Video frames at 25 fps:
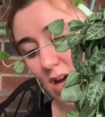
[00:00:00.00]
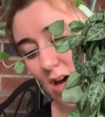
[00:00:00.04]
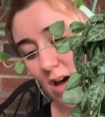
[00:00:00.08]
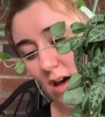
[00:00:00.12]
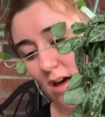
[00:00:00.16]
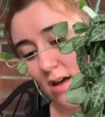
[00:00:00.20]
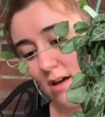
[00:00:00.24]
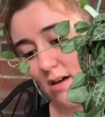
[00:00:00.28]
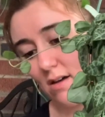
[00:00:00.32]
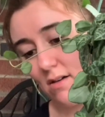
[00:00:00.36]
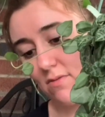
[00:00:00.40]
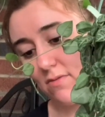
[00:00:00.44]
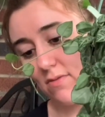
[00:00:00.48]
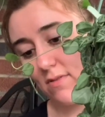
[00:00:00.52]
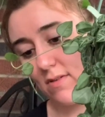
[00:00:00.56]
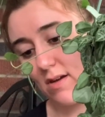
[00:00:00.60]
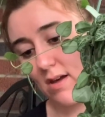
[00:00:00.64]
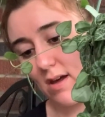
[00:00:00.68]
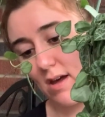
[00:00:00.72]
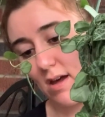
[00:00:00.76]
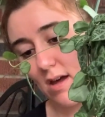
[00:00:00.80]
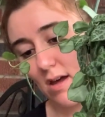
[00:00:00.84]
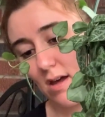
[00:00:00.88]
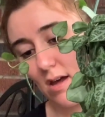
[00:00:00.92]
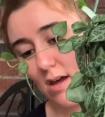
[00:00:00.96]
of,
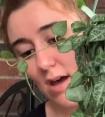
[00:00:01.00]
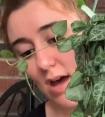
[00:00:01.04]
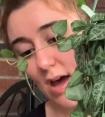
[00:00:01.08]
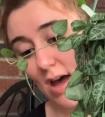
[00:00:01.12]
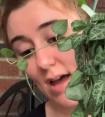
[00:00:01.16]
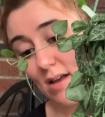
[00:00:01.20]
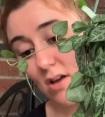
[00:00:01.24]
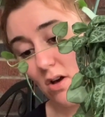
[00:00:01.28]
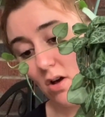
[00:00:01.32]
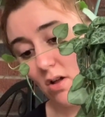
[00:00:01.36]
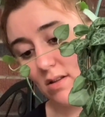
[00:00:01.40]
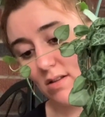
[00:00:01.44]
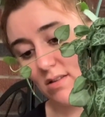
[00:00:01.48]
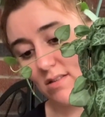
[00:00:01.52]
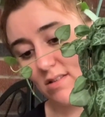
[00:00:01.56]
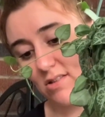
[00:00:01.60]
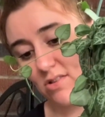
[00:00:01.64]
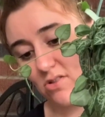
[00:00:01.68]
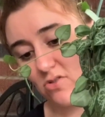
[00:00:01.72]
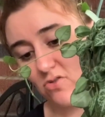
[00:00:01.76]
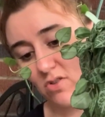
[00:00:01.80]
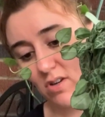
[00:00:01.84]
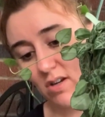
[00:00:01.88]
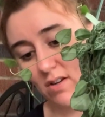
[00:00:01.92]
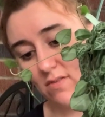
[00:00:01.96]
I call it the
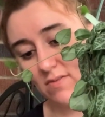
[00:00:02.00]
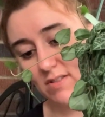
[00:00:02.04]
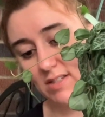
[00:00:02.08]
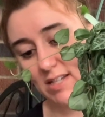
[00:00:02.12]
string of